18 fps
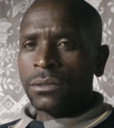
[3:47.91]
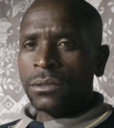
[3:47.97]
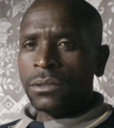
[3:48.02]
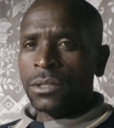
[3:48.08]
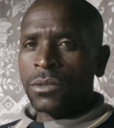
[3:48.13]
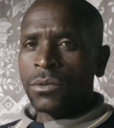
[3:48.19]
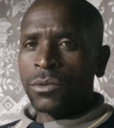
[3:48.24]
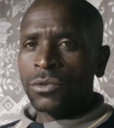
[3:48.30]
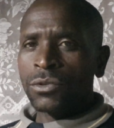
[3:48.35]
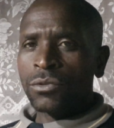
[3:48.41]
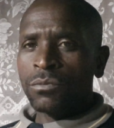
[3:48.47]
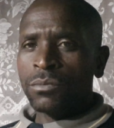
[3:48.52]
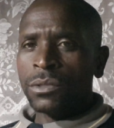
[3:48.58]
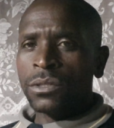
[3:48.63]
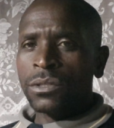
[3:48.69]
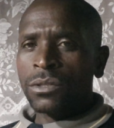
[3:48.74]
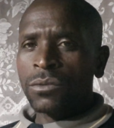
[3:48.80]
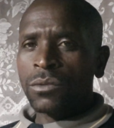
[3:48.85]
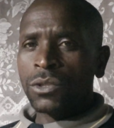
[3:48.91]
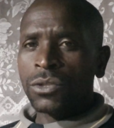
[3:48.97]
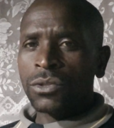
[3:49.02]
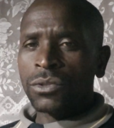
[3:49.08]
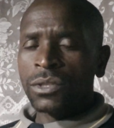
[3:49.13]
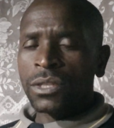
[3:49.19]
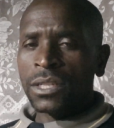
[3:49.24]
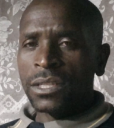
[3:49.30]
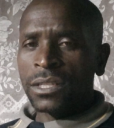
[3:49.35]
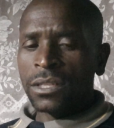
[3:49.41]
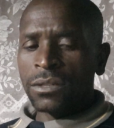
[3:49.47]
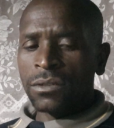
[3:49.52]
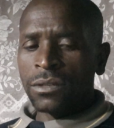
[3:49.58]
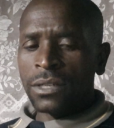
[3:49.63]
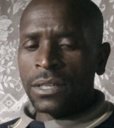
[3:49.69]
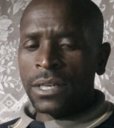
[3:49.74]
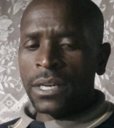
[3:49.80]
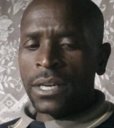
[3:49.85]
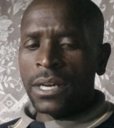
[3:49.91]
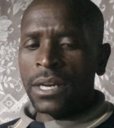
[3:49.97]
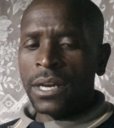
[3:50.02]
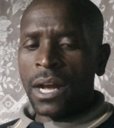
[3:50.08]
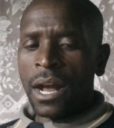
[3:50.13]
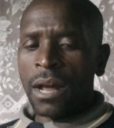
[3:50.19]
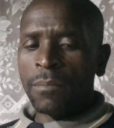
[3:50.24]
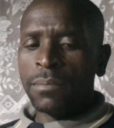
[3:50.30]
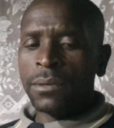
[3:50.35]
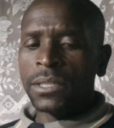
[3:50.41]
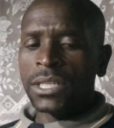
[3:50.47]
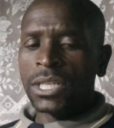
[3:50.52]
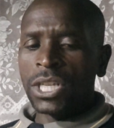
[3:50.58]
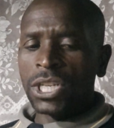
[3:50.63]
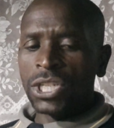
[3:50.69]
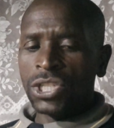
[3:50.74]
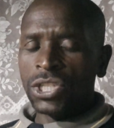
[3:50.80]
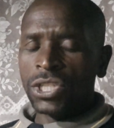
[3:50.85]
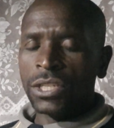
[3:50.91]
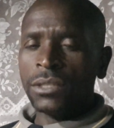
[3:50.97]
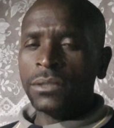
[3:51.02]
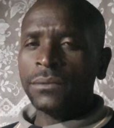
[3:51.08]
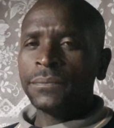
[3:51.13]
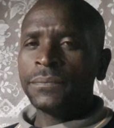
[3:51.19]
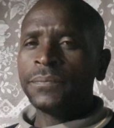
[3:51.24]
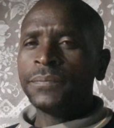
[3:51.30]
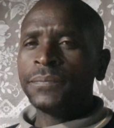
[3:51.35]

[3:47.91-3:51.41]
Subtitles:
There will also be questions testing on application.